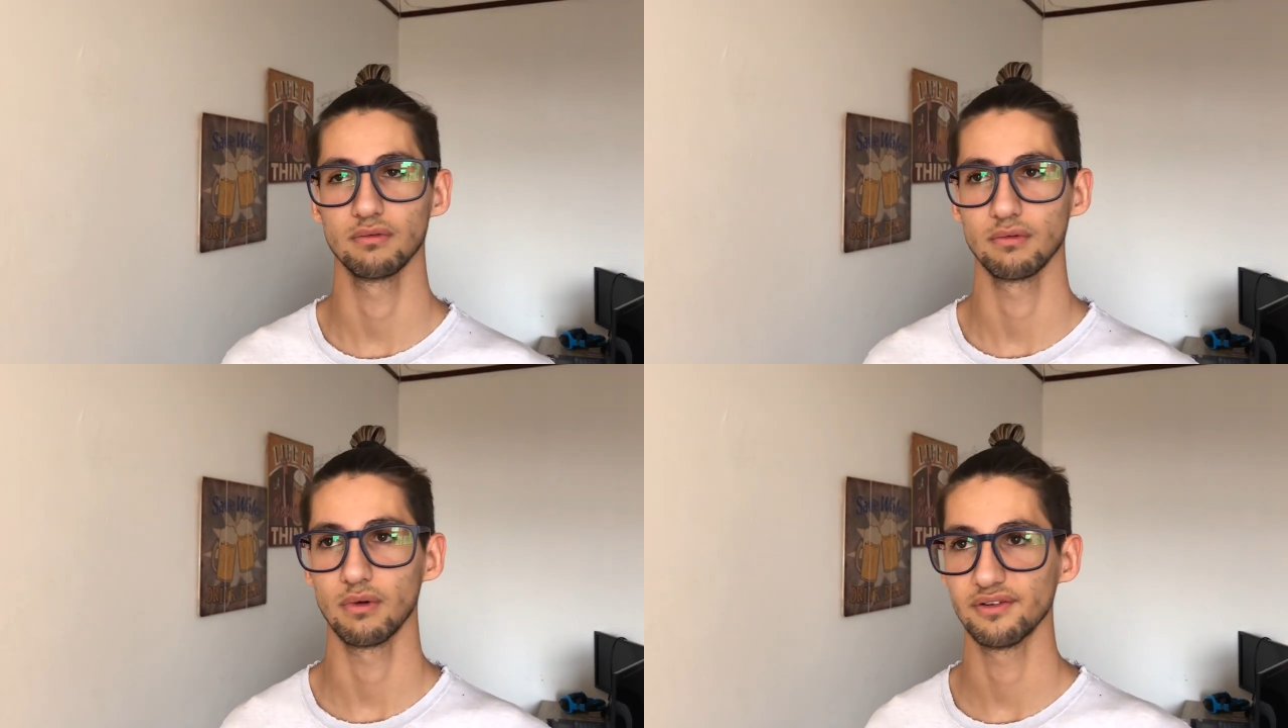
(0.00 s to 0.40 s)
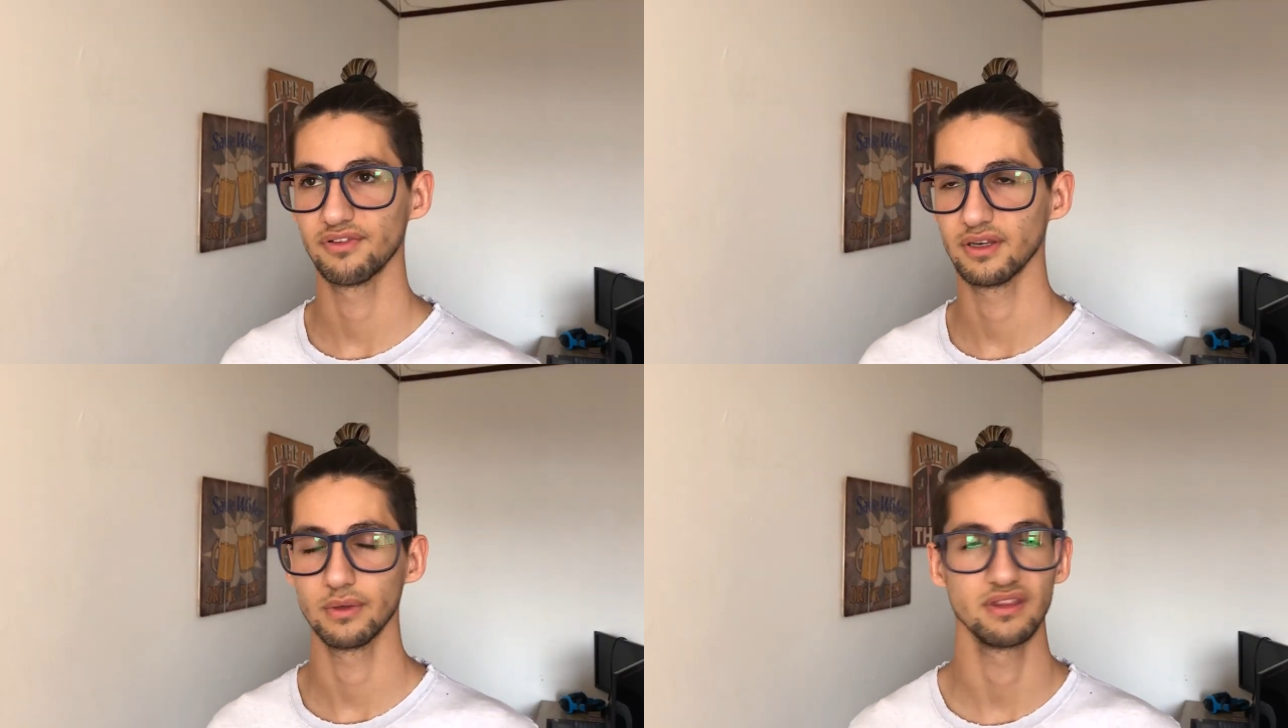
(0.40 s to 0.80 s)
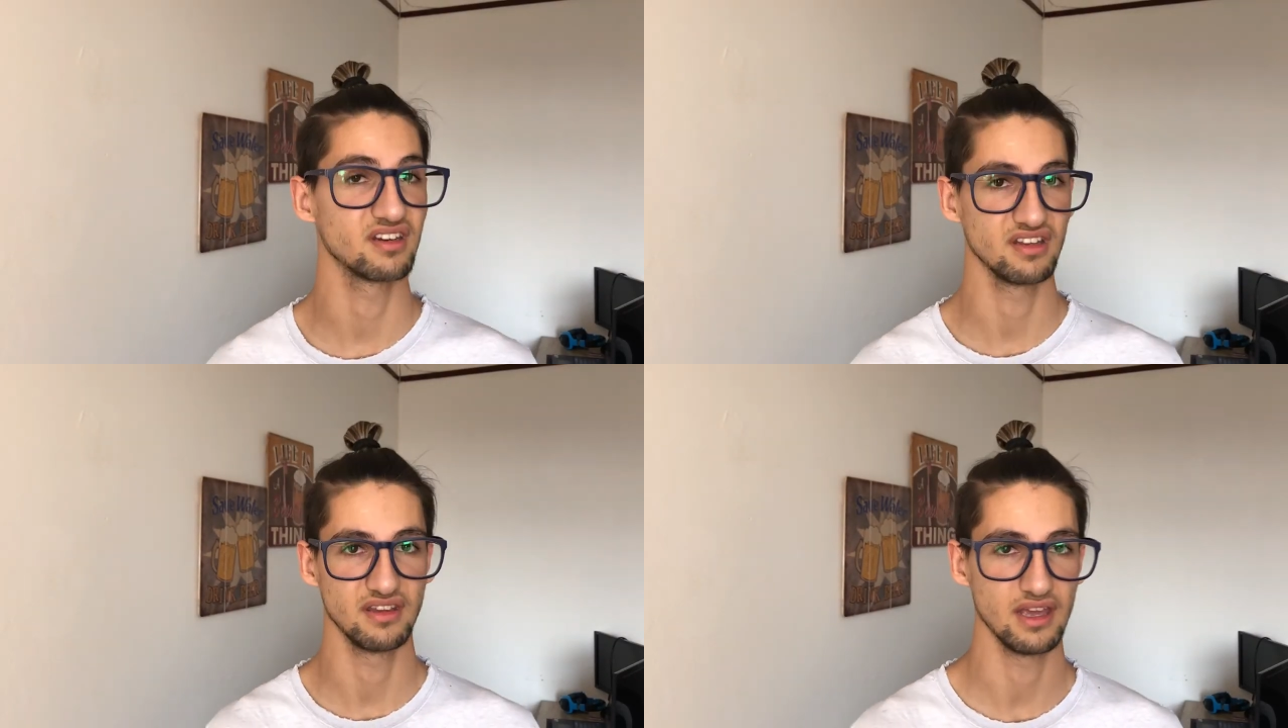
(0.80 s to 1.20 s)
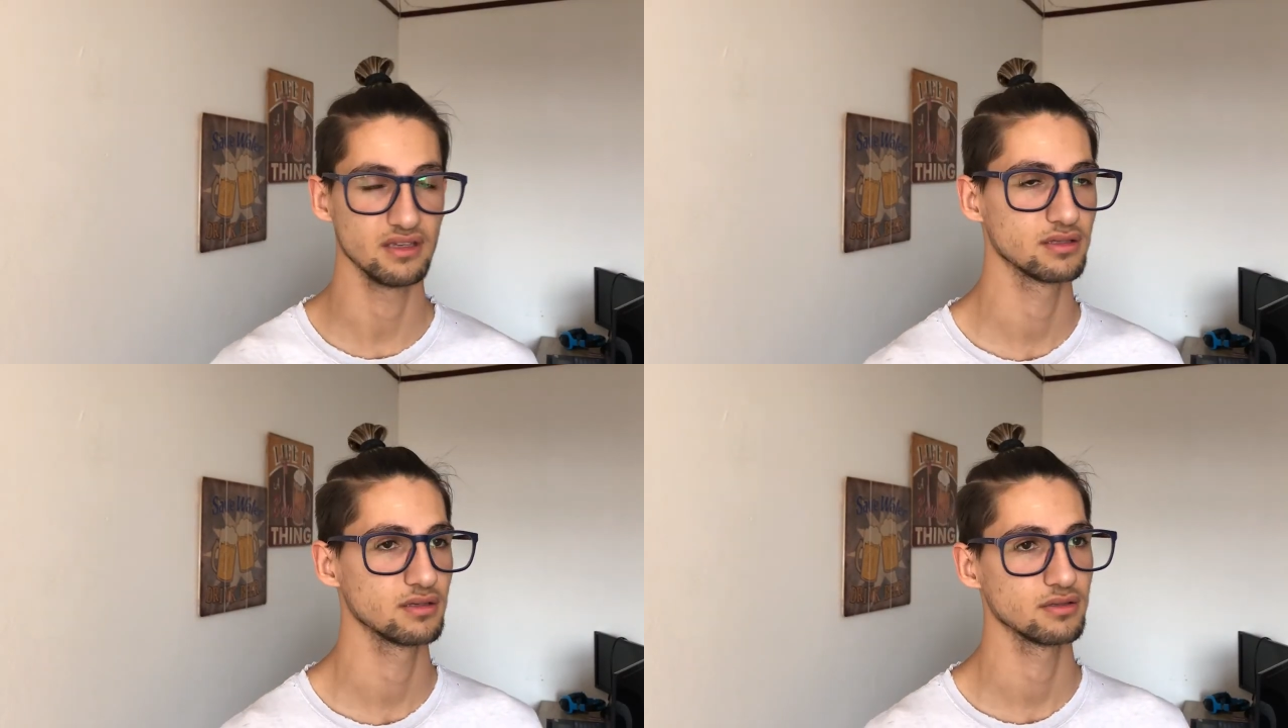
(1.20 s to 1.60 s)
one video in 3
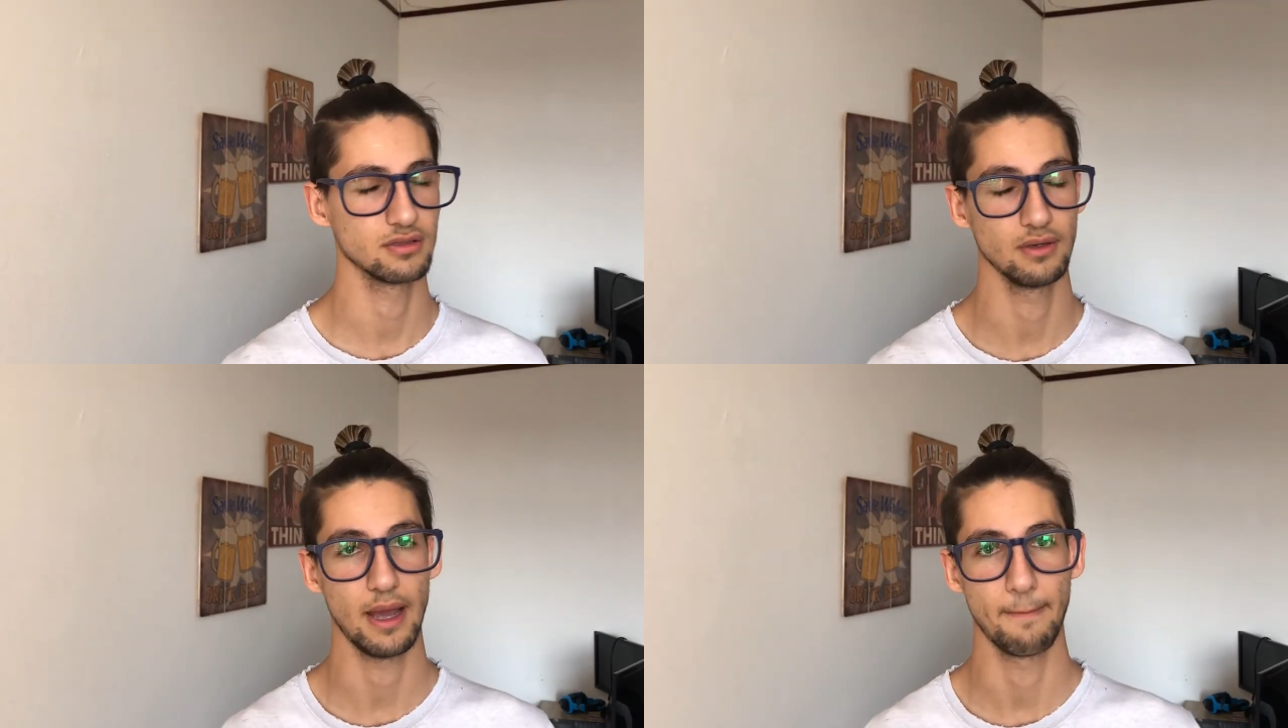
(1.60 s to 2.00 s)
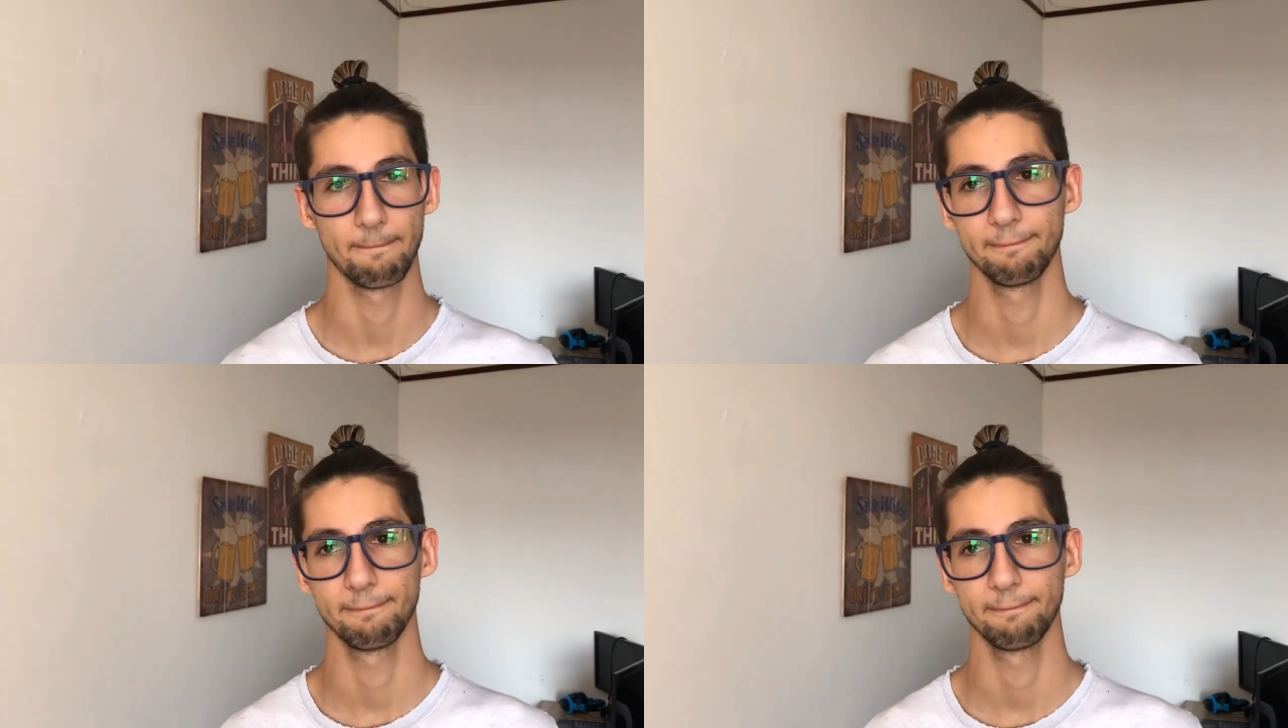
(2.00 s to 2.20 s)
days. So, yeah.